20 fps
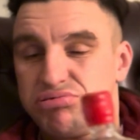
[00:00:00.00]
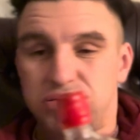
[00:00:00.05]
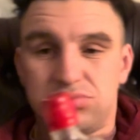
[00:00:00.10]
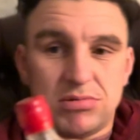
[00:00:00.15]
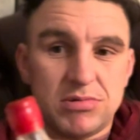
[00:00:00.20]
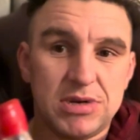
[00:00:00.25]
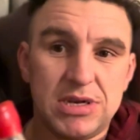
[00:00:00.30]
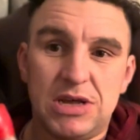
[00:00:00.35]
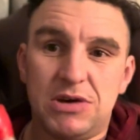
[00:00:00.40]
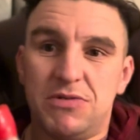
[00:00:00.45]

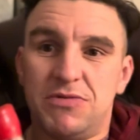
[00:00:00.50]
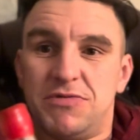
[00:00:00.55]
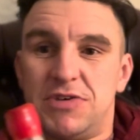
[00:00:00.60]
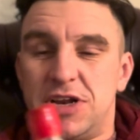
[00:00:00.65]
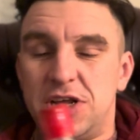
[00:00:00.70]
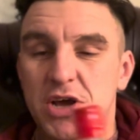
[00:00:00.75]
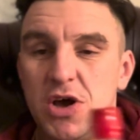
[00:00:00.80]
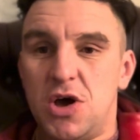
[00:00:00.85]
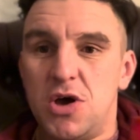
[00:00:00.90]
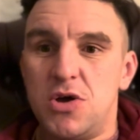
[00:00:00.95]
Little
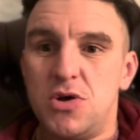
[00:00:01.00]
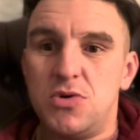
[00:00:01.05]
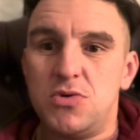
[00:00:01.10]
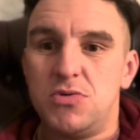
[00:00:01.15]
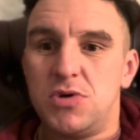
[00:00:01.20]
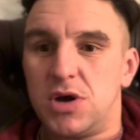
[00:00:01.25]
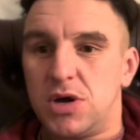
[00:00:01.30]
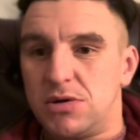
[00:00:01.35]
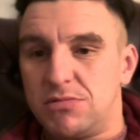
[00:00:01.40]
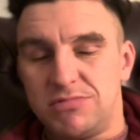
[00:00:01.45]

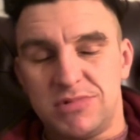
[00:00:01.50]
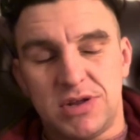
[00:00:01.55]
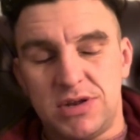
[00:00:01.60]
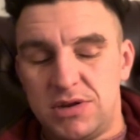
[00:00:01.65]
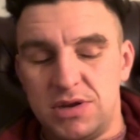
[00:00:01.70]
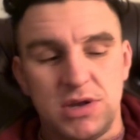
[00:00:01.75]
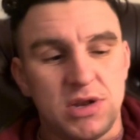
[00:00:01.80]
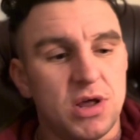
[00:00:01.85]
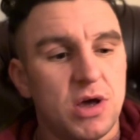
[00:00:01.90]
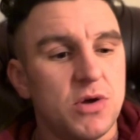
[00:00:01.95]
video,
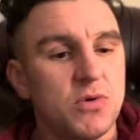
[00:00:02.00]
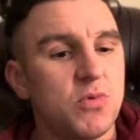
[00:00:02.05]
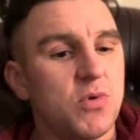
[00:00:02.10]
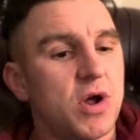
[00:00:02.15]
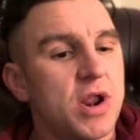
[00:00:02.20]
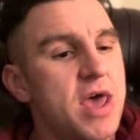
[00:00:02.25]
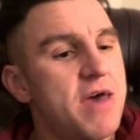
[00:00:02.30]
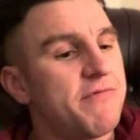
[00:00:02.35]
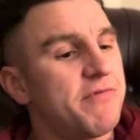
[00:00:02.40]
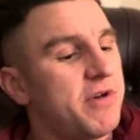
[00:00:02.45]

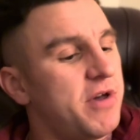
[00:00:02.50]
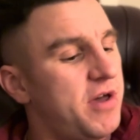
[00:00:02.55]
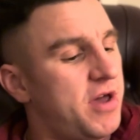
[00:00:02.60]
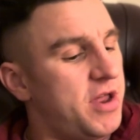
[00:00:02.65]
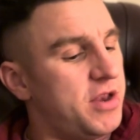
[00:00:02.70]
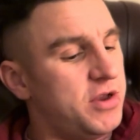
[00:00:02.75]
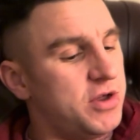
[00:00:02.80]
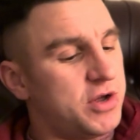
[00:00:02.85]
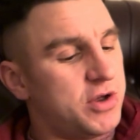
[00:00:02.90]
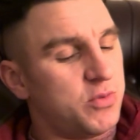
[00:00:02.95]
whatever,
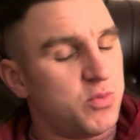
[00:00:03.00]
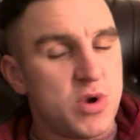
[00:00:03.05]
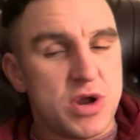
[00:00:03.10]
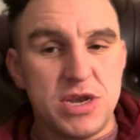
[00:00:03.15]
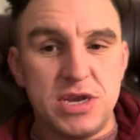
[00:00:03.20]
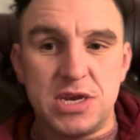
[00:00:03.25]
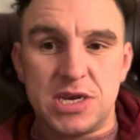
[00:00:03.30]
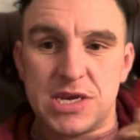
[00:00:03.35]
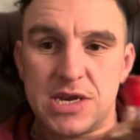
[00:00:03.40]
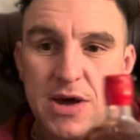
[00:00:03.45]
and you could
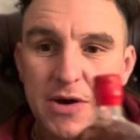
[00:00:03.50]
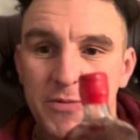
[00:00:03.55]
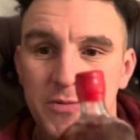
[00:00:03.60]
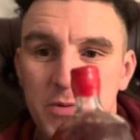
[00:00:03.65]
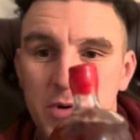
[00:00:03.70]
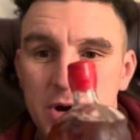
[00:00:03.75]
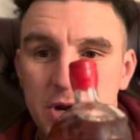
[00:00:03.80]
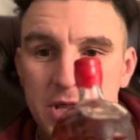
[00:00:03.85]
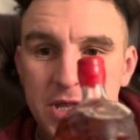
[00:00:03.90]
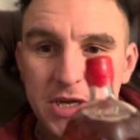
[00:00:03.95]
win yourself
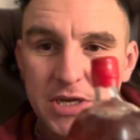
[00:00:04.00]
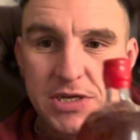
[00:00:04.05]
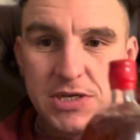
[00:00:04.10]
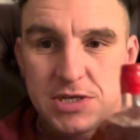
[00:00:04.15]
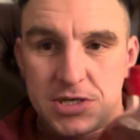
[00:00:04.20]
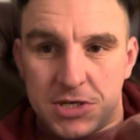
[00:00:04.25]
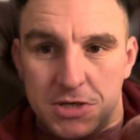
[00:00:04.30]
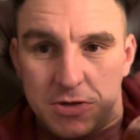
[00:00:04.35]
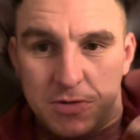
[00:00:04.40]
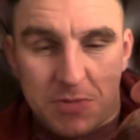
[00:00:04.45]
one of
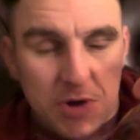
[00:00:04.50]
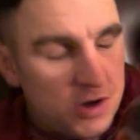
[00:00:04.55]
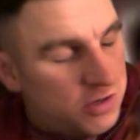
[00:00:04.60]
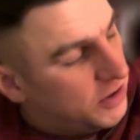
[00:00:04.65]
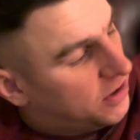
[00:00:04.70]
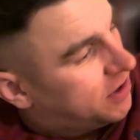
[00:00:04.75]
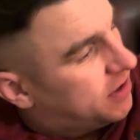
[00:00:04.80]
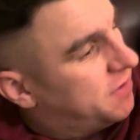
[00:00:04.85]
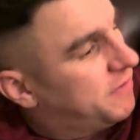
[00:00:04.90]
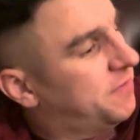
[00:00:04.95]
these 2
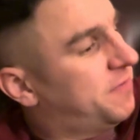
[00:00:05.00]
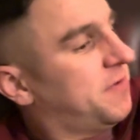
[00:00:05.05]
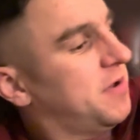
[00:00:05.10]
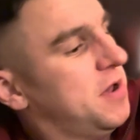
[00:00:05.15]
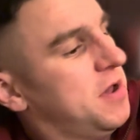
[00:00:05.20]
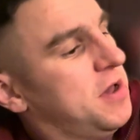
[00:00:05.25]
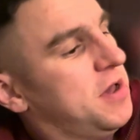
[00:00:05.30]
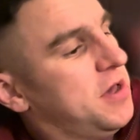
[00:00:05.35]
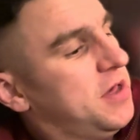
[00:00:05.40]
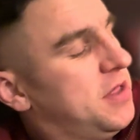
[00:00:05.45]
bottles of
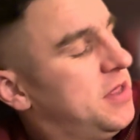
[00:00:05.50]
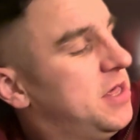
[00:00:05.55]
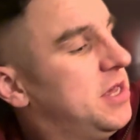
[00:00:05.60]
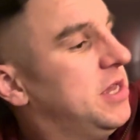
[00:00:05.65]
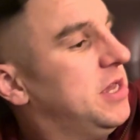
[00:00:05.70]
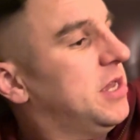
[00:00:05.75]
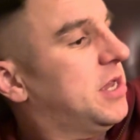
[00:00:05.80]
the